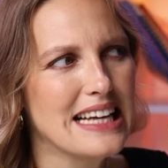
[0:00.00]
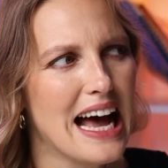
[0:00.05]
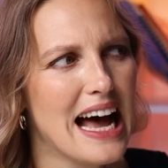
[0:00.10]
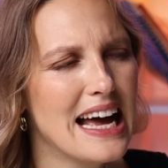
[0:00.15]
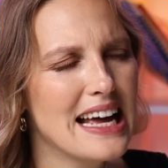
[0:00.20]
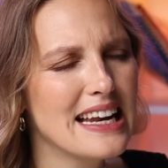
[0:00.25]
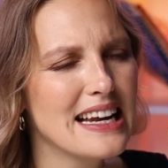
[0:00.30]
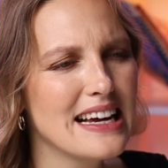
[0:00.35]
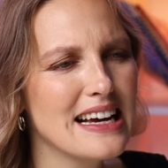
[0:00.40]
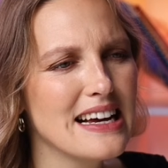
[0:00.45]

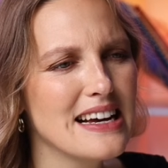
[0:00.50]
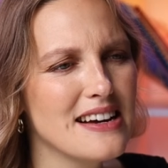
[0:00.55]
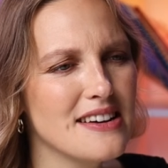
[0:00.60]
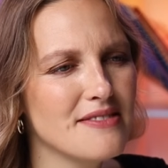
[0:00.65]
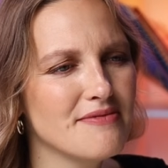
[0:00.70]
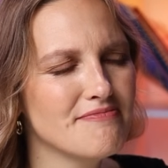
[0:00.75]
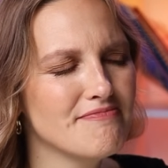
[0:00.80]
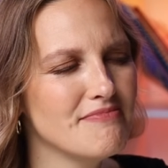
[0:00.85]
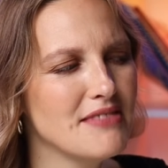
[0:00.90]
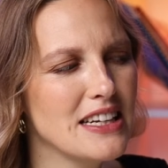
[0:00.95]
kind
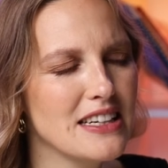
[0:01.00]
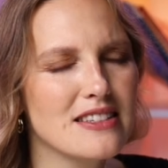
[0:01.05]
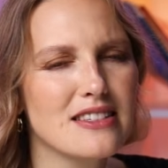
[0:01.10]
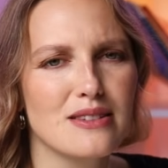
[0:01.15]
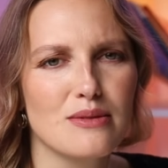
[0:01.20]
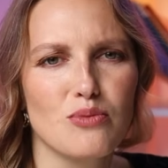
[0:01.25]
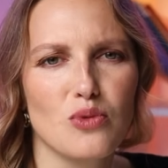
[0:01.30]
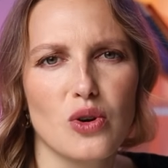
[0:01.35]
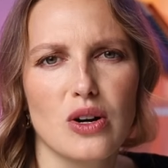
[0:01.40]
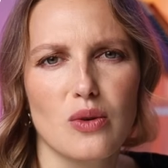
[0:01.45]
of
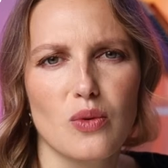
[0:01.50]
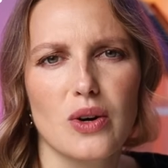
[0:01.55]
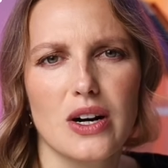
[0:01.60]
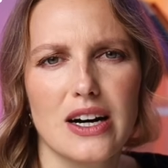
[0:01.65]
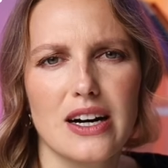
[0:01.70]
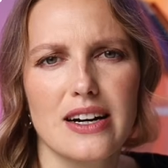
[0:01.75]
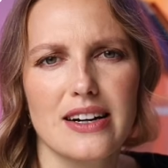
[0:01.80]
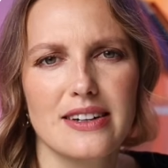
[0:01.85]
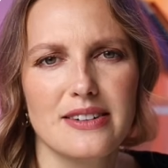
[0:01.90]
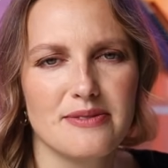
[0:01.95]
needs more
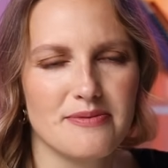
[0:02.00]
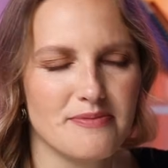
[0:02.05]
work.